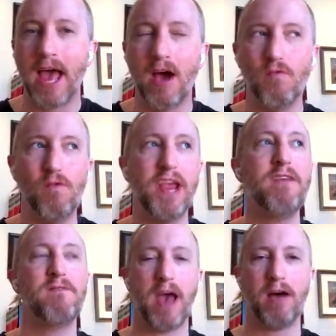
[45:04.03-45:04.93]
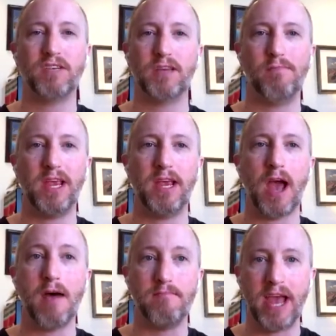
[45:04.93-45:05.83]
we found to be
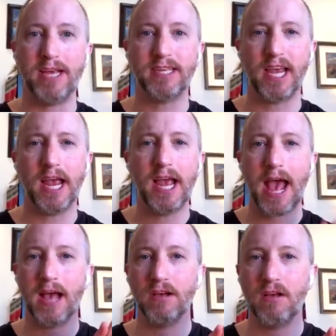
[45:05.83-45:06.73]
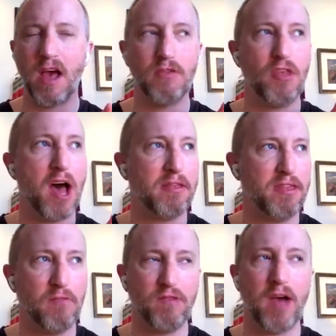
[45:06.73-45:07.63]
amazing,
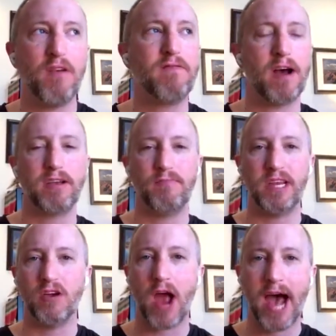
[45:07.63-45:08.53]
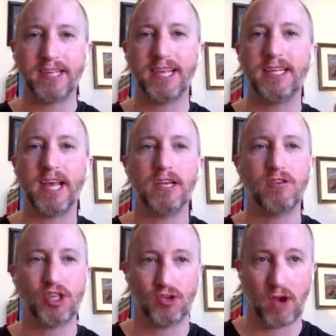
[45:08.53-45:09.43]
that we found to be your assets and your
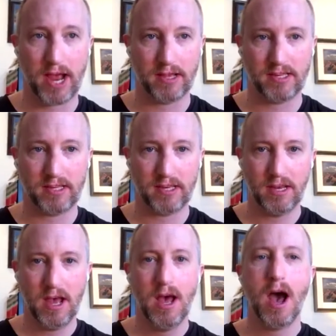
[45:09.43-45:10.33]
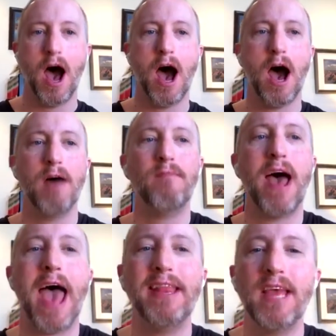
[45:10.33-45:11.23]
strengths?
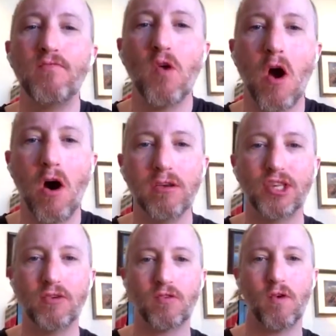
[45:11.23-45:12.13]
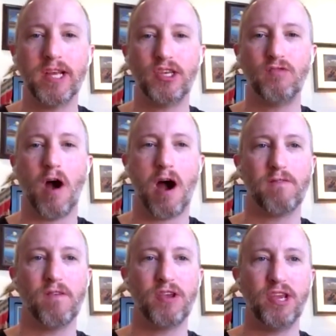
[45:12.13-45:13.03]
And then we're also going to
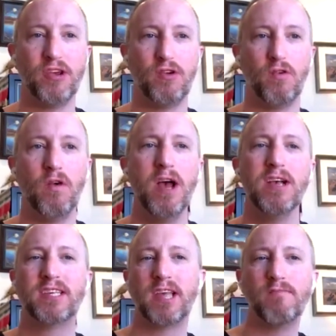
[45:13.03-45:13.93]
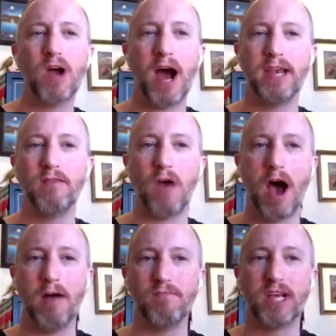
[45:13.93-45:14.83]
offer you some kind
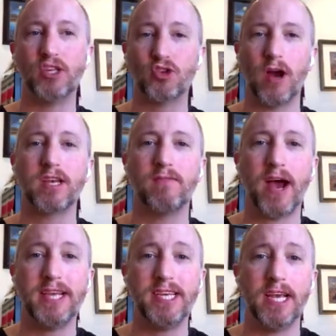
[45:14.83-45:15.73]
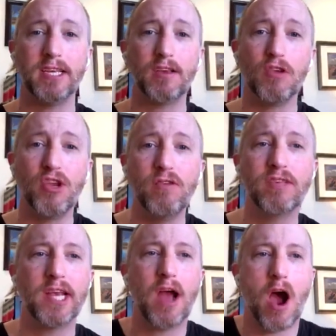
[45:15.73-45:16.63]
of constructive ideas
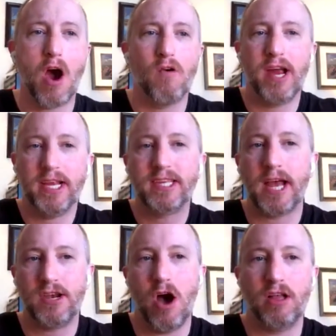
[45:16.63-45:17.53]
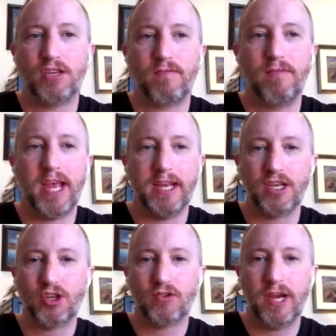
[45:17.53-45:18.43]
using our inside knowledge from the
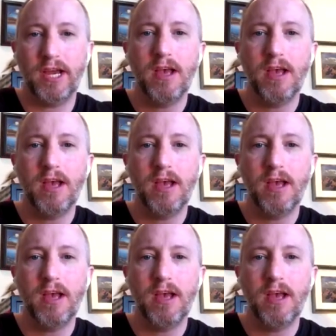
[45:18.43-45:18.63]
industry,